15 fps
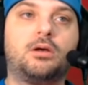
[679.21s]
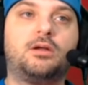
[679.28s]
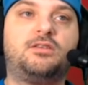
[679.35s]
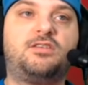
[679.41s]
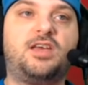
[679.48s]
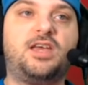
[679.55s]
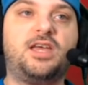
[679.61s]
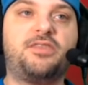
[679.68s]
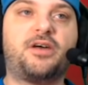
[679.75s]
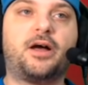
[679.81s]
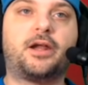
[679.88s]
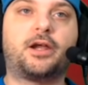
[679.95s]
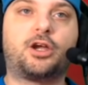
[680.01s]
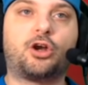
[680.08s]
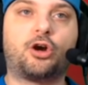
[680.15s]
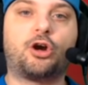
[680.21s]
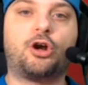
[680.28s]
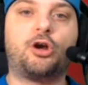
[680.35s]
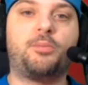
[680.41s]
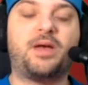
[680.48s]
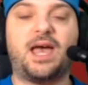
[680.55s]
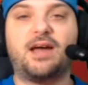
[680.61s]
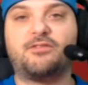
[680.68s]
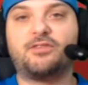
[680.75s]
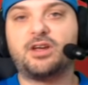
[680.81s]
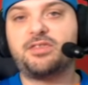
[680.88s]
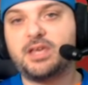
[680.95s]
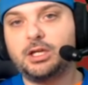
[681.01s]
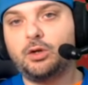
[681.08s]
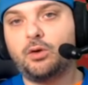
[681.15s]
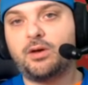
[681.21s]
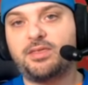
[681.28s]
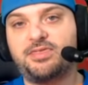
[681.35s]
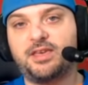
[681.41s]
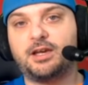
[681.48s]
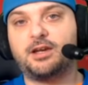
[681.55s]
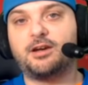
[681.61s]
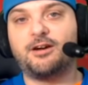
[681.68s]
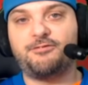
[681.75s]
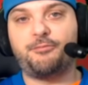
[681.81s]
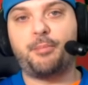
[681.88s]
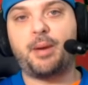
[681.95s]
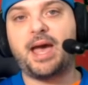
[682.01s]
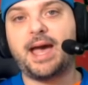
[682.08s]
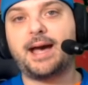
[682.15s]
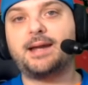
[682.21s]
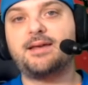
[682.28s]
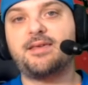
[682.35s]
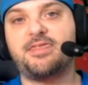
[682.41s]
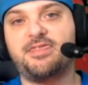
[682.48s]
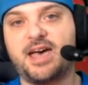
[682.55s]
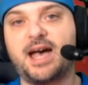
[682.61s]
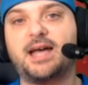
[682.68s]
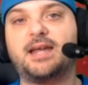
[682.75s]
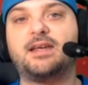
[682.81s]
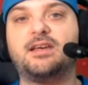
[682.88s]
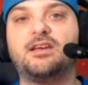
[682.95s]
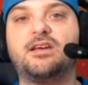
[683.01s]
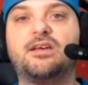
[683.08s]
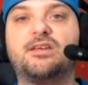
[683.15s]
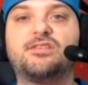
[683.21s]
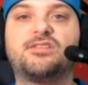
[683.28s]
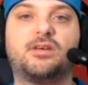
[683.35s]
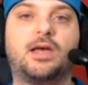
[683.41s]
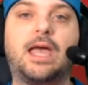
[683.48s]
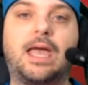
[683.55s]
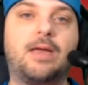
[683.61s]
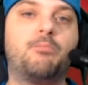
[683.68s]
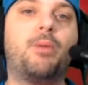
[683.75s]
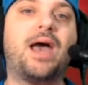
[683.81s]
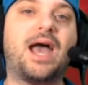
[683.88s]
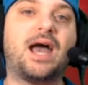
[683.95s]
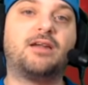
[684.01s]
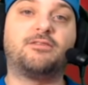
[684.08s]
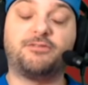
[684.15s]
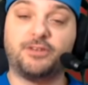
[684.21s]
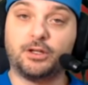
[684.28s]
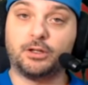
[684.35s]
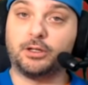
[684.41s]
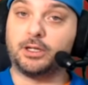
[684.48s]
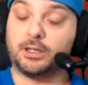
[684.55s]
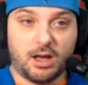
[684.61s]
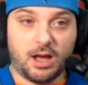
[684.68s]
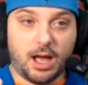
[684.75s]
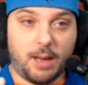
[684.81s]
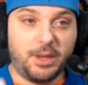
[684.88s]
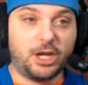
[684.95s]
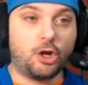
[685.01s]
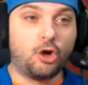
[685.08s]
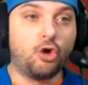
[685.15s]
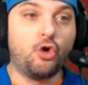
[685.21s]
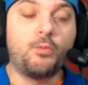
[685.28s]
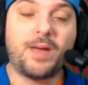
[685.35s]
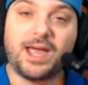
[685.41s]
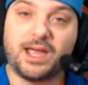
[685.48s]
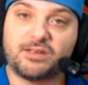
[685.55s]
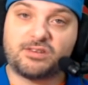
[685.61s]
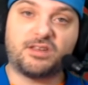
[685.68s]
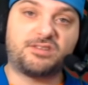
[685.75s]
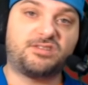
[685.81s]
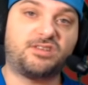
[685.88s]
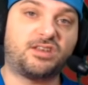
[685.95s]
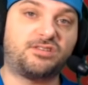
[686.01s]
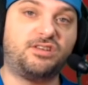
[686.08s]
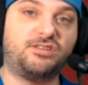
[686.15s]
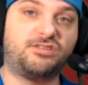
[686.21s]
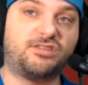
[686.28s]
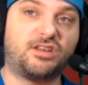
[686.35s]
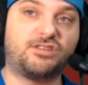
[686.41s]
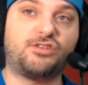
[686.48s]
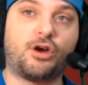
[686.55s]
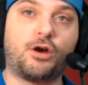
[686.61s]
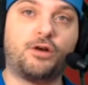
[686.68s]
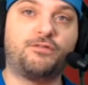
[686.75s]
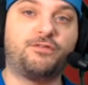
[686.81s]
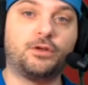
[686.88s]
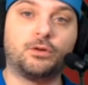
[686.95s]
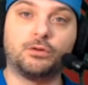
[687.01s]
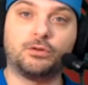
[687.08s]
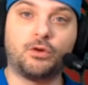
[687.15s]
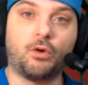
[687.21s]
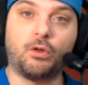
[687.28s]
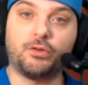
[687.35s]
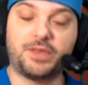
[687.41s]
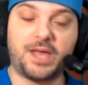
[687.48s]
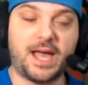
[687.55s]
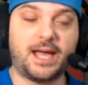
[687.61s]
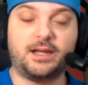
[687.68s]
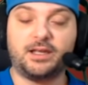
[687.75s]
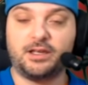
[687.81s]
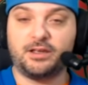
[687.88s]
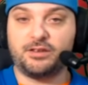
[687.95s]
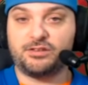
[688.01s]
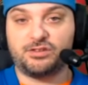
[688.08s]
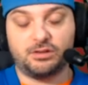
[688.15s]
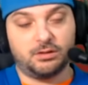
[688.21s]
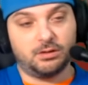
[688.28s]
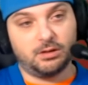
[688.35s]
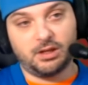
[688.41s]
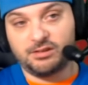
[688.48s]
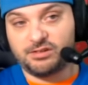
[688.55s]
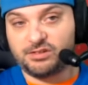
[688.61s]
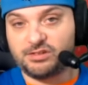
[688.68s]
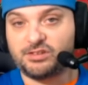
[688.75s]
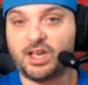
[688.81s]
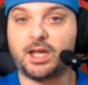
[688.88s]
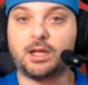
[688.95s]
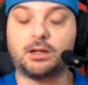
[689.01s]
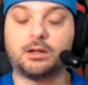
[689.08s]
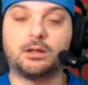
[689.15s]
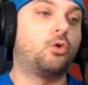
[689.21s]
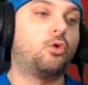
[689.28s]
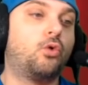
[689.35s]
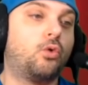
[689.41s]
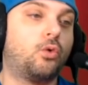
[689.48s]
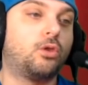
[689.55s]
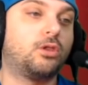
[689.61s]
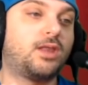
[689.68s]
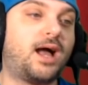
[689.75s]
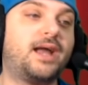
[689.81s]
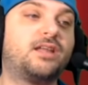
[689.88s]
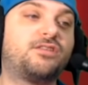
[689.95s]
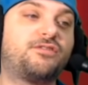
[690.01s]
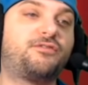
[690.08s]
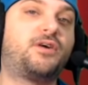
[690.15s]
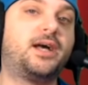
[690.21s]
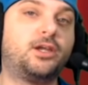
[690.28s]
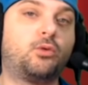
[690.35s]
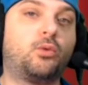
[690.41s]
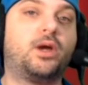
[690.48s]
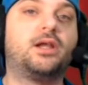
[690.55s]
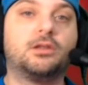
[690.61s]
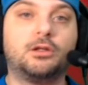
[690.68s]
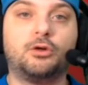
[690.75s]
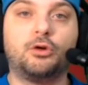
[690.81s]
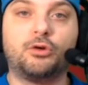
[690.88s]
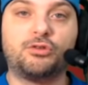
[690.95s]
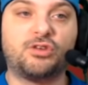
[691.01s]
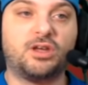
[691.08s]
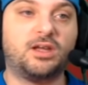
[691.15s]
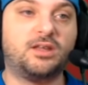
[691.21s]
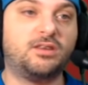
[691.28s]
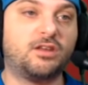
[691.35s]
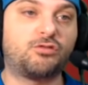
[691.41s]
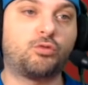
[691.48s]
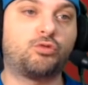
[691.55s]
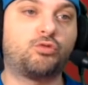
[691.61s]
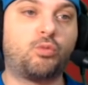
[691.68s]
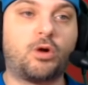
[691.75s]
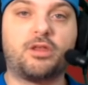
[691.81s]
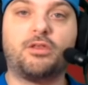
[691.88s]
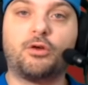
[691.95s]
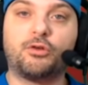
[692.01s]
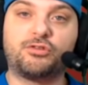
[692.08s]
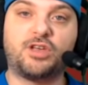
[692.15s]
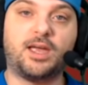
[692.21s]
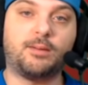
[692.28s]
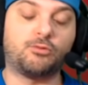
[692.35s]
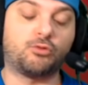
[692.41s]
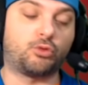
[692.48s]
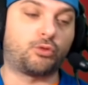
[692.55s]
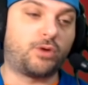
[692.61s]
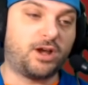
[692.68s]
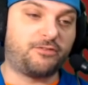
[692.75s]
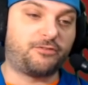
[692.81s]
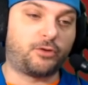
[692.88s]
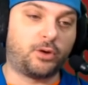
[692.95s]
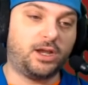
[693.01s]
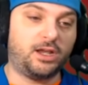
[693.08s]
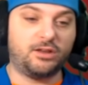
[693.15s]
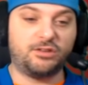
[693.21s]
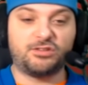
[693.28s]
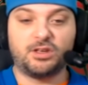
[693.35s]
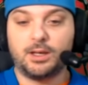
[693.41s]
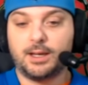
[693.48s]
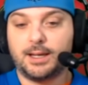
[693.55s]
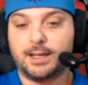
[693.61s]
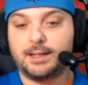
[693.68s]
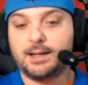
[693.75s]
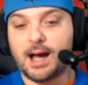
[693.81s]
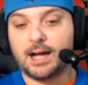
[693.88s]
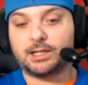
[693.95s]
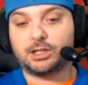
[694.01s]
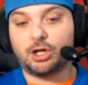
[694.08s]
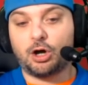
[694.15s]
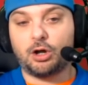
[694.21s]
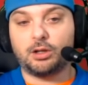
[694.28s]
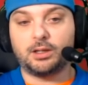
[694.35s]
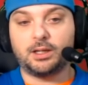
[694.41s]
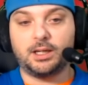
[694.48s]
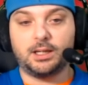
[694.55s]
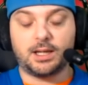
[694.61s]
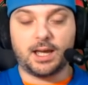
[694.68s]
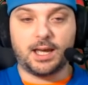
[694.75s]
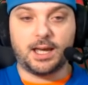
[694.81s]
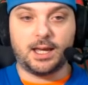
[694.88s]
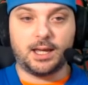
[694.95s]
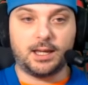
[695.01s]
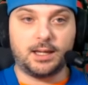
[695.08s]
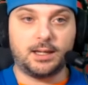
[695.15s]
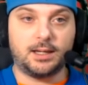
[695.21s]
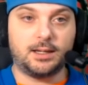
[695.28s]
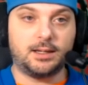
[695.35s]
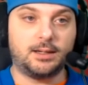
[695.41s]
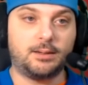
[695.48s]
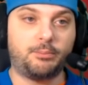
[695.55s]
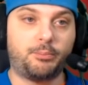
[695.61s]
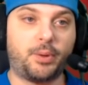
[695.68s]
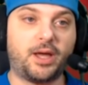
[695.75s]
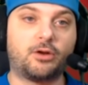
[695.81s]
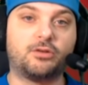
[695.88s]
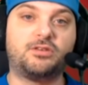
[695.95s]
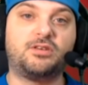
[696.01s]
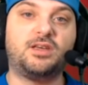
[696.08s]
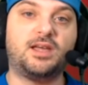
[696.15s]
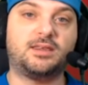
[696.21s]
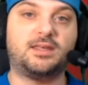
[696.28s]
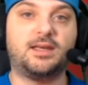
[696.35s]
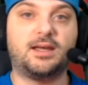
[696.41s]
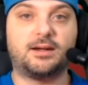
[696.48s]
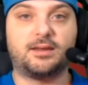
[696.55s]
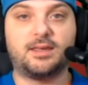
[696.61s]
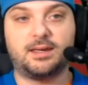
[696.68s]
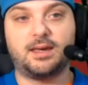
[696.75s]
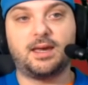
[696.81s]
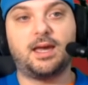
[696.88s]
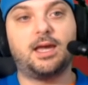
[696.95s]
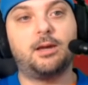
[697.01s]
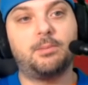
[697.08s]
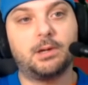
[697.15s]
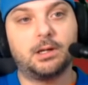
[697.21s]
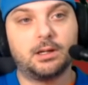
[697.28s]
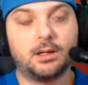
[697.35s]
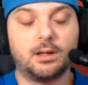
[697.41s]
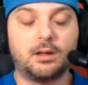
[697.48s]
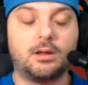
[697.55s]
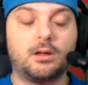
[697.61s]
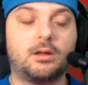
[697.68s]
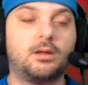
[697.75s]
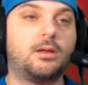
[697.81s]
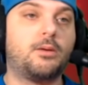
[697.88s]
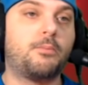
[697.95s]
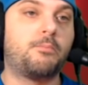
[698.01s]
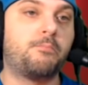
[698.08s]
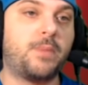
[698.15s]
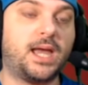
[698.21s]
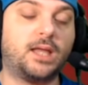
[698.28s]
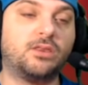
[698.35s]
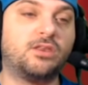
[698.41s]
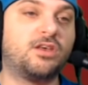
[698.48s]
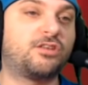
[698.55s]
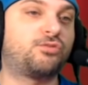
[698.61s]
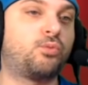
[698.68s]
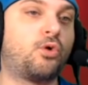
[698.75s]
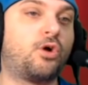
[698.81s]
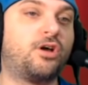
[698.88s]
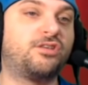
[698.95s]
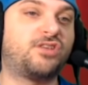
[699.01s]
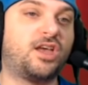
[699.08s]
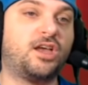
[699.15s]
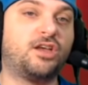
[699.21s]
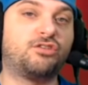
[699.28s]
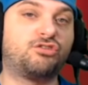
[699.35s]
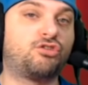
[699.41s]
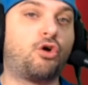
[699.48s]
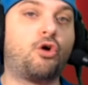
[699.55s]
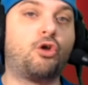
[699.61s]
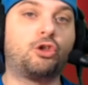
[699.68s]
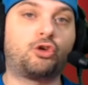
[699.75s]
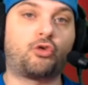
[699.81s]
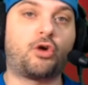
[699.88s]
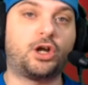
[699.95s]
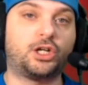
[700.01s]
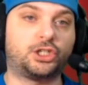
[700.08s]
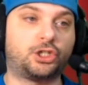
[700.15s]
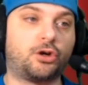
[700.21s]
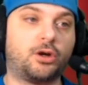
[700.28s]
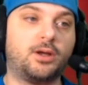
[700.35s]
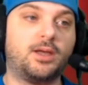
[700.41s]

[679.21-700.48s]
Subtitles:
teeth on a curb, everything you could think of bad. That is a bad feeling. I mean, who makes a 66-yard field goal? That is insane. Lions find a way to lose, and this was one of those games. With the referees not calling a penalty at the end of the game, man, this was a soul crusher.